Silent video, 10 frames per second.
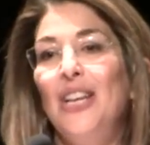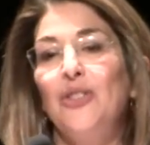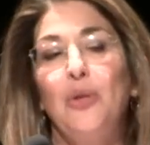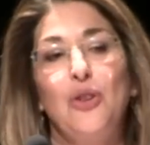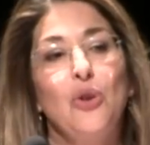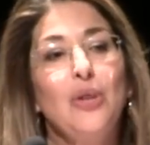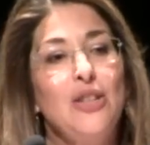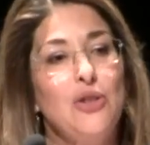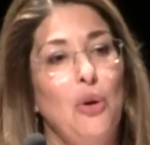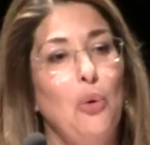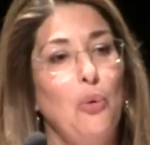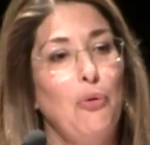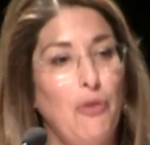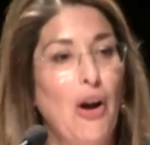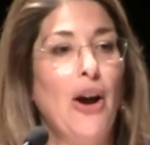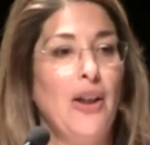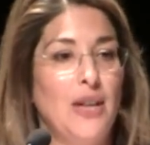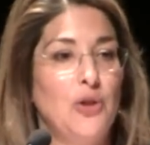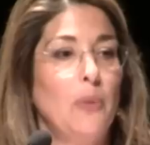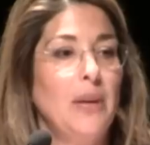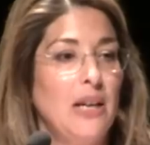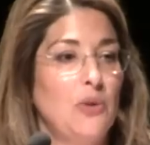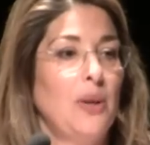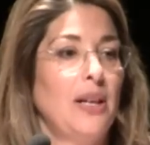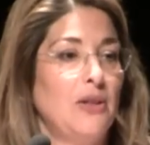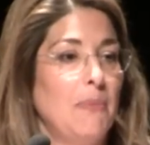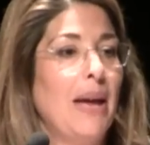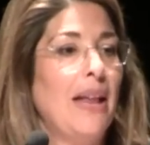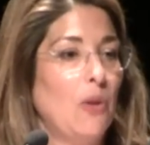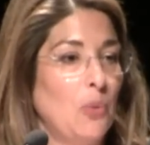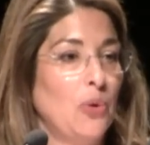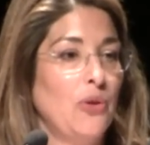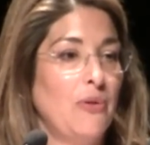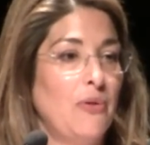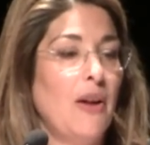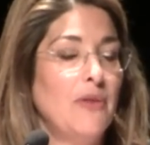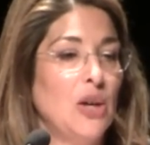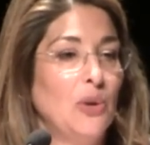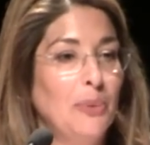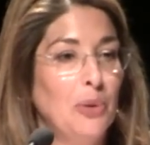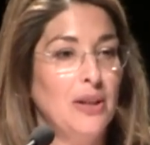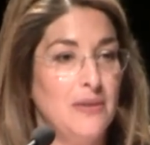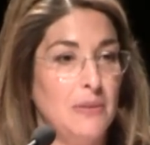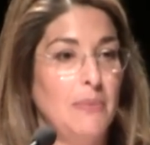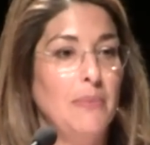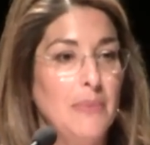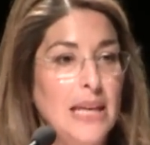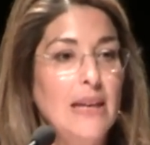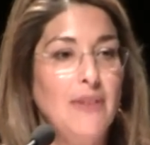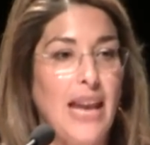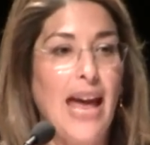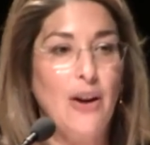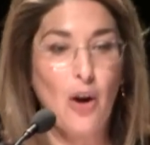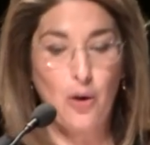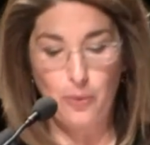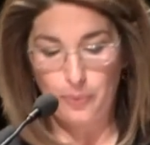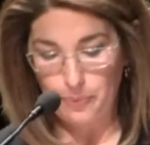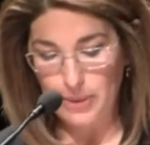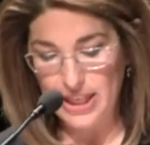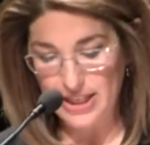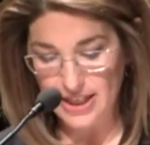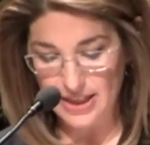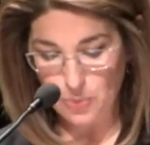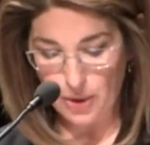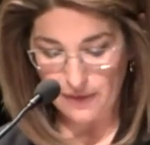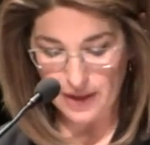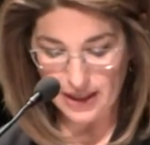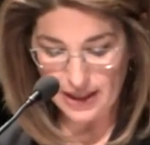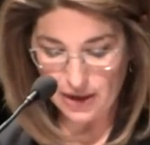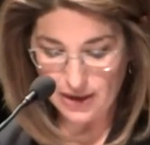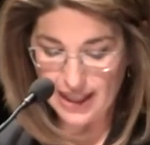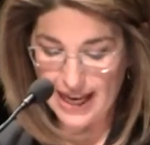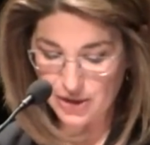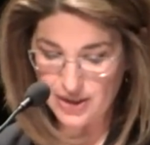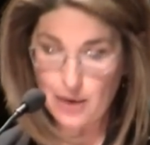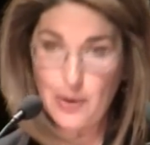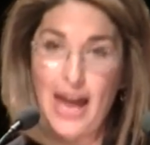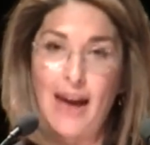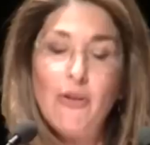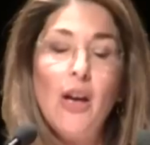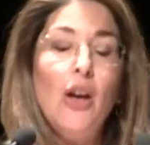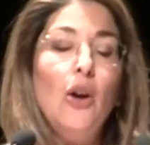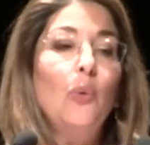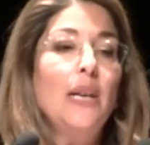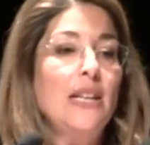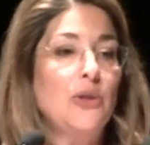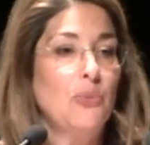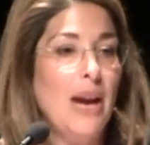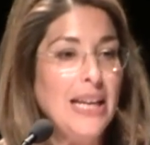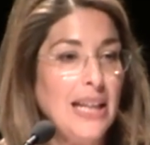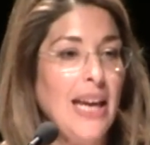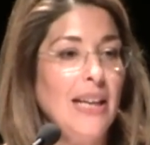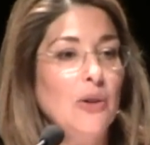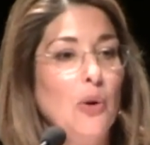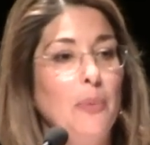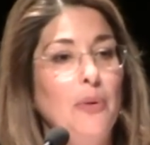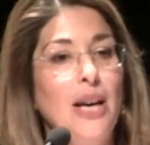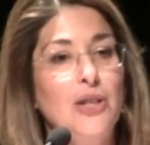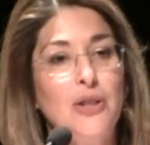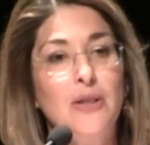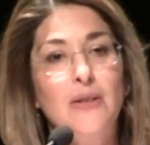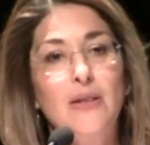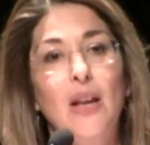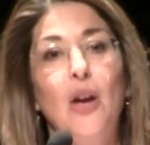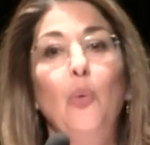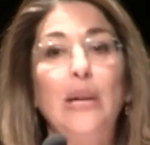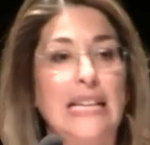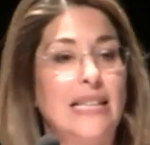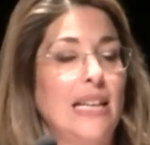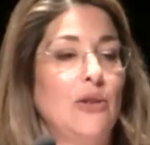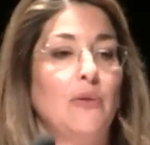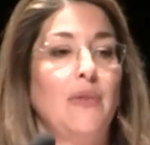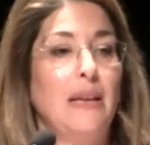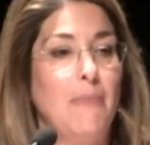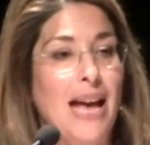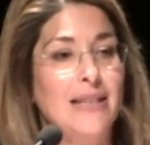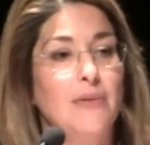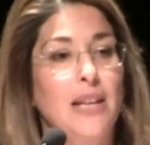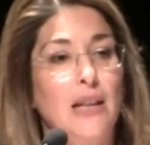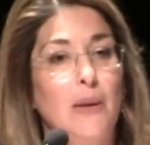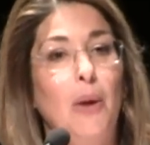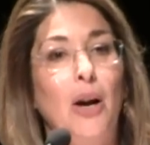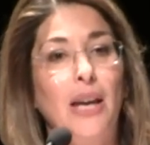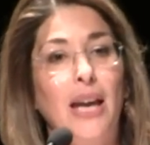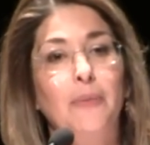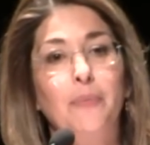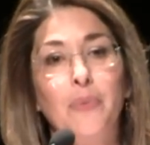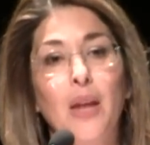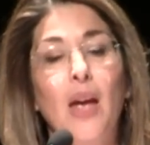So there's only so far that Germany is willing to bend the rules of neoliberalism, even at home. But this is one of the clear clashes that we have. We need to regulate corporations. We need to intervene massively in the market.